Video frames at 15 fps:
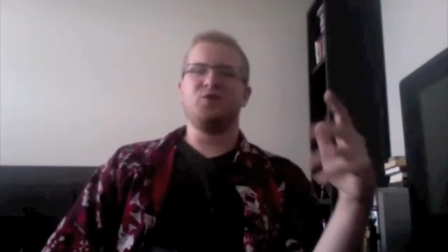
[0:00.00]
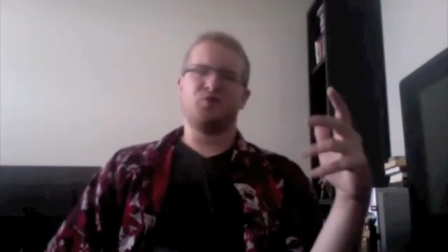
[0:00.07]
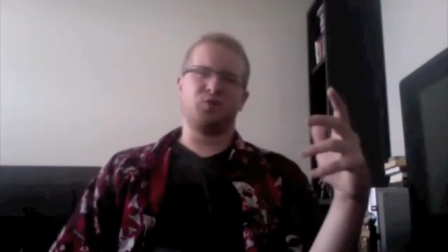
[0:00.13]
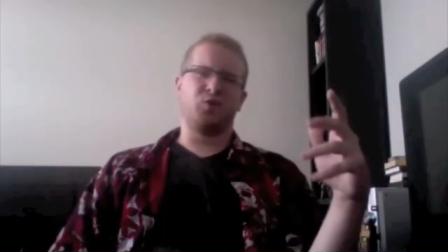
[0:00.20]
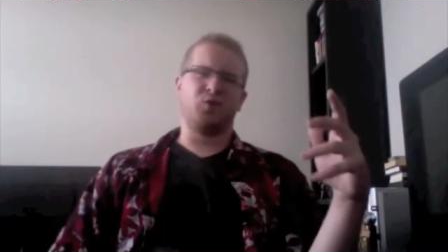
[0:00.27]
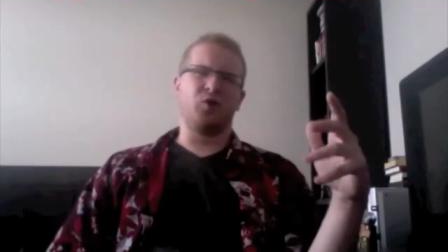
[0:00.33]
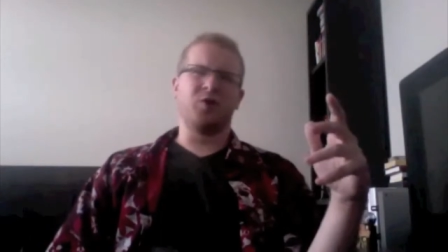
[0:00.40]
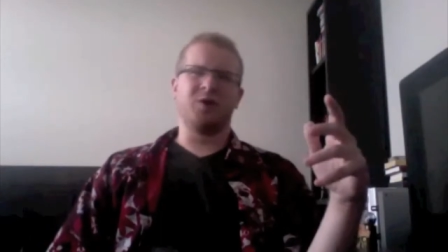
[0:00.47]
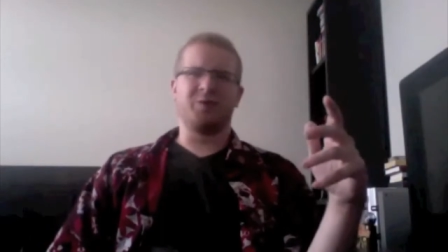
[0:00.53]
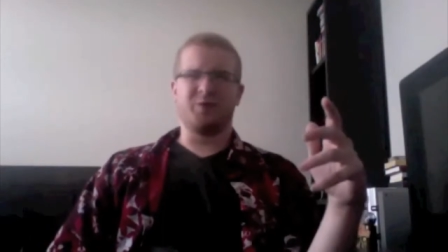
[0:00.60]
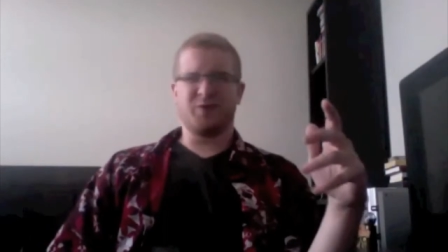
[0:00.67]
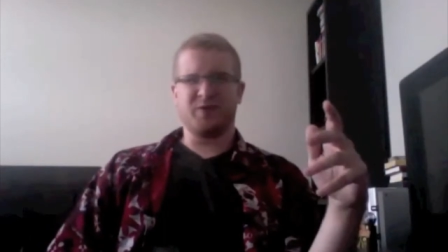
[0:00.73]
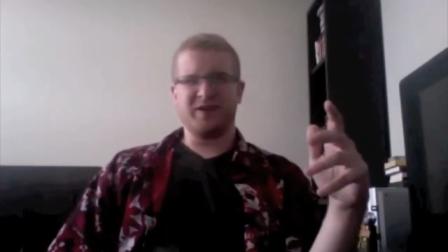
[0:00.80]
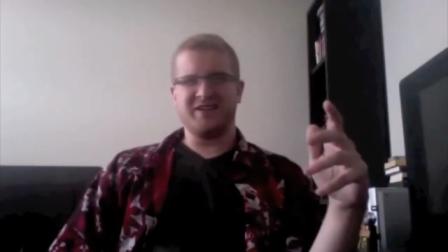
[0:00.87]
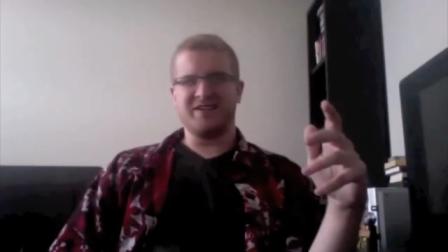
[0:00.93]
war
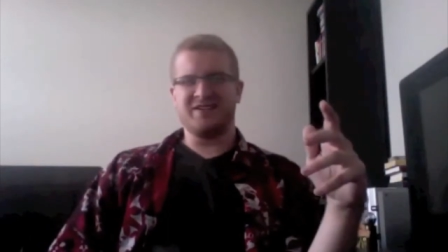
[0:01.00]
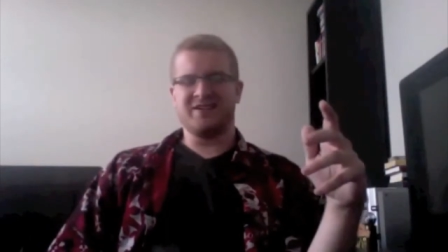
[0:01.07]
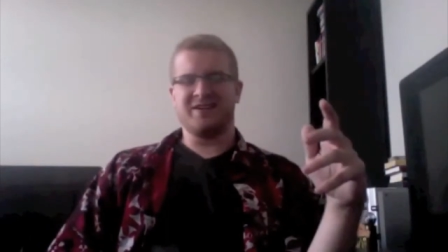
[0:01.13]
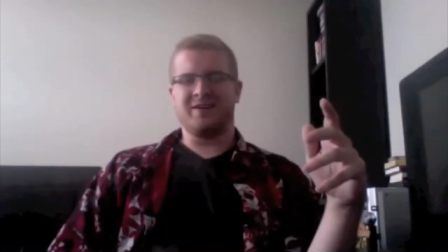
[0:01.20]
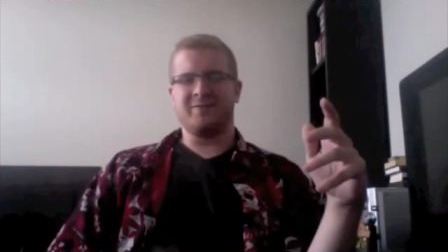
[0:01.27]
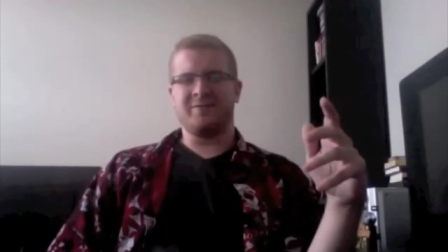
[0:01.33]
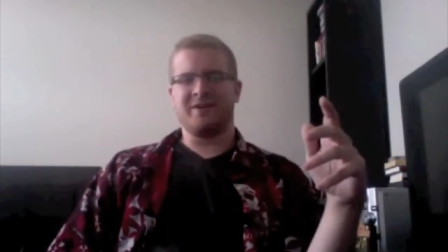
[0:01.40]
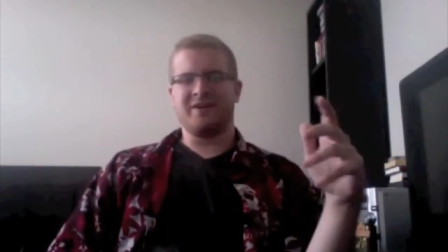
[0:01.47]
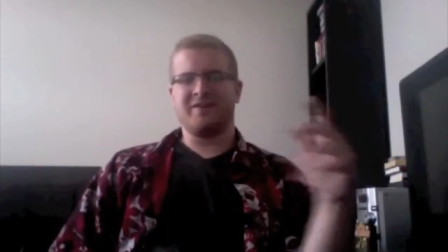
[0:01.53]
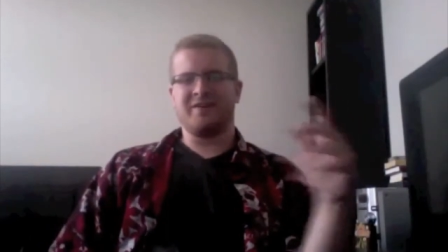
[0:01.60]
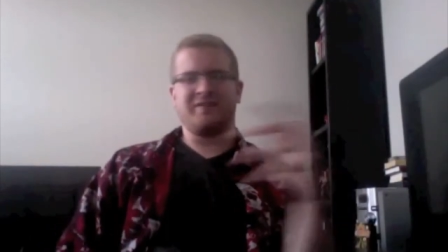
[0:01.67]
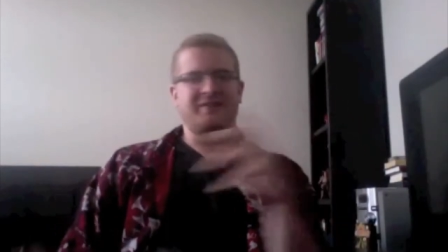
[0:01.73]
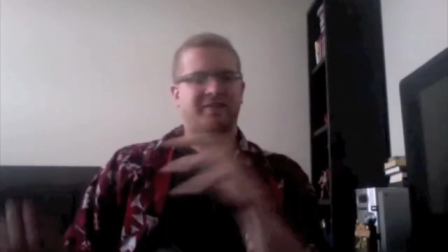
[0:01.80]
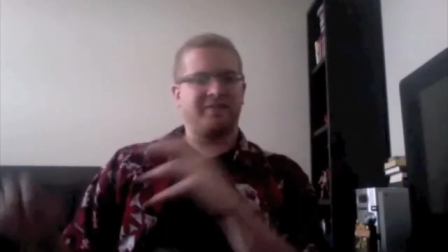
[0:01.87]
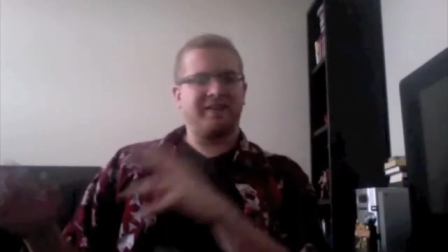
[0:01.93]
between
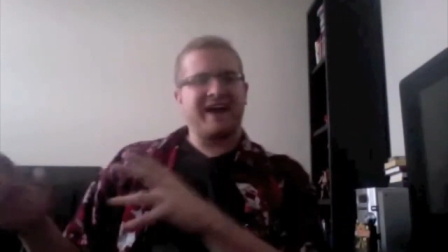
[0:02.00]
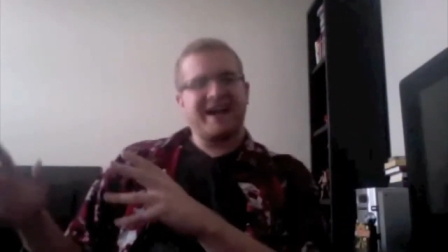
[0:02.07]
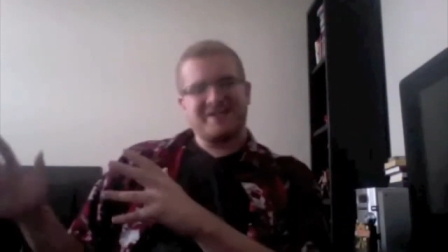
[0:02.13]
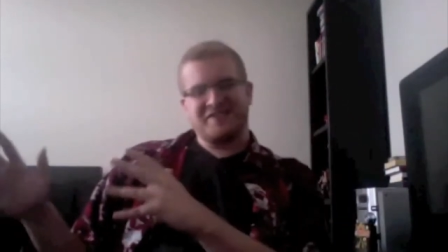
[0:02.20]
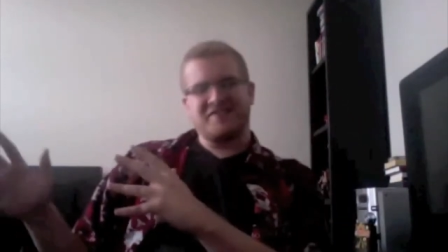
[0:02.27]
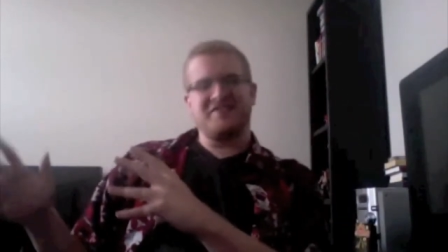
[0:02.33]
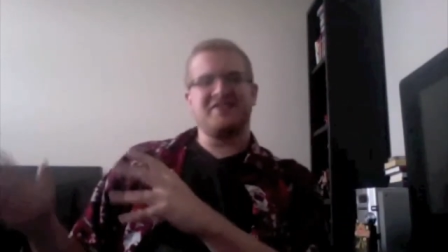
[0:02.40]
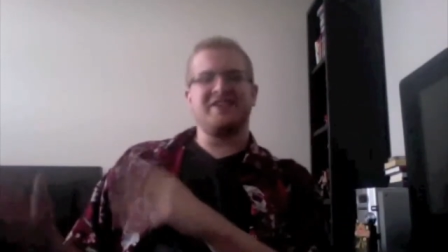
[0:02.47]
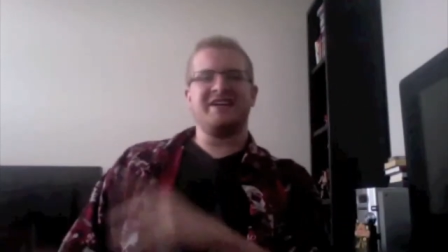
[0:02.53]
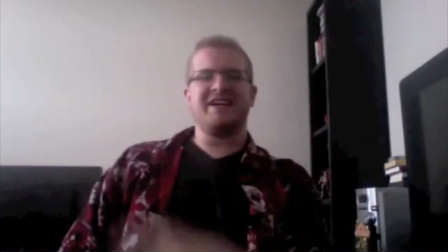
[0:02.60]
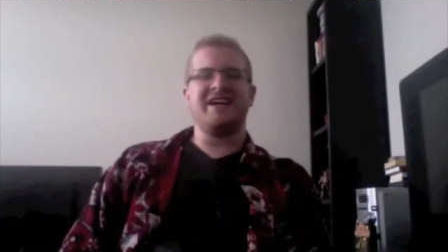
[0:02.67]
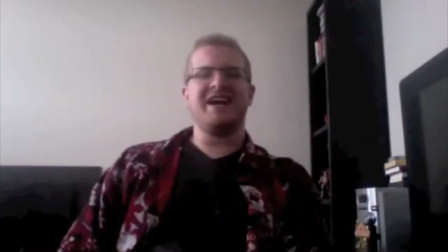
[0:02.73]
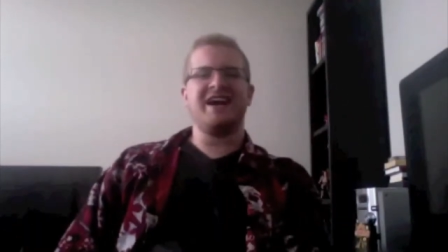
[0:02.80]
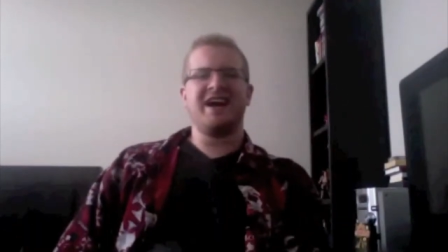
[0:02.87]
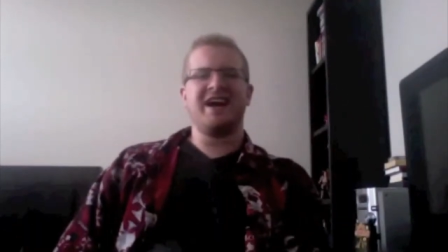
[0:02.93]
the Flash's
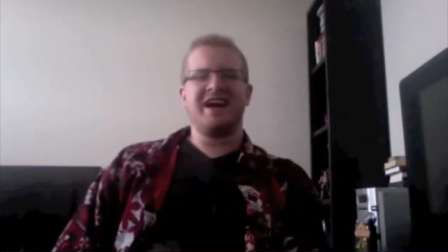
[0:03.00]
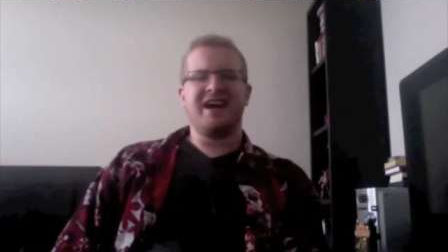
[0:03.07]
city